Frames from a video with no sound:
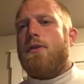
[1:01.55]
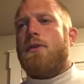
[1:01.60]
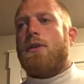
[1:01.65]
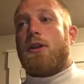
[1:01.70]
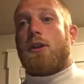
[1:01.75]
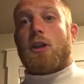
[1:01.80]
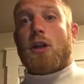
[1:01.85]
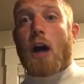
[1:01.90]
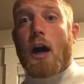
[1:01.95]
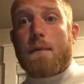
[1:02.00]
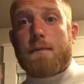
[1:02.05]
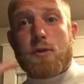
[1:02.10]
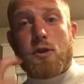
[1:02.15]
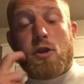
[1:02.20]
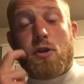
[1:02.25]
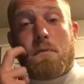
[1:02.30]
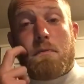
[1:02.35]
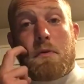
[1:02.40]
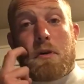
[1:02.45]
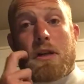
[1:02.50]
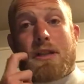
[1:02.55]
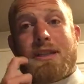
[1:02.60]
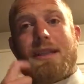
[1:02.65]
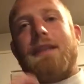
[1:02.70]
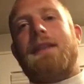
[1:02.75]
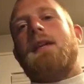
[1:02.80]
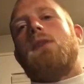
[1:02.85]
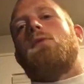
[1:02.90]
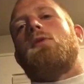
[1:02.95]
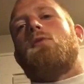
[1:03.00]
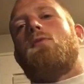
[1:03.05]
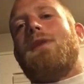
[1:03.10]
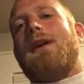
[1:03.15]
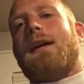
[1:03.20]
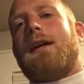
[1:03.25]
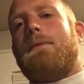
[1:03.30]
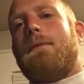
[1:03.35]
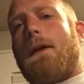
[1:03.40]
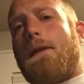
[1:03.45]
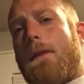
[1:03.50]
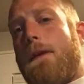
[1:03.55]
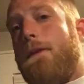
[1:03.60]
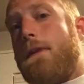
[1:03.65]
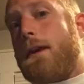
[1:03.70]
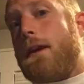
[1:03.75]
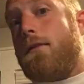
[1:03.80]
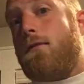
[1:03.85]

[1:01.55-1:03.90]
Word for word: the top two books that they would recommend that they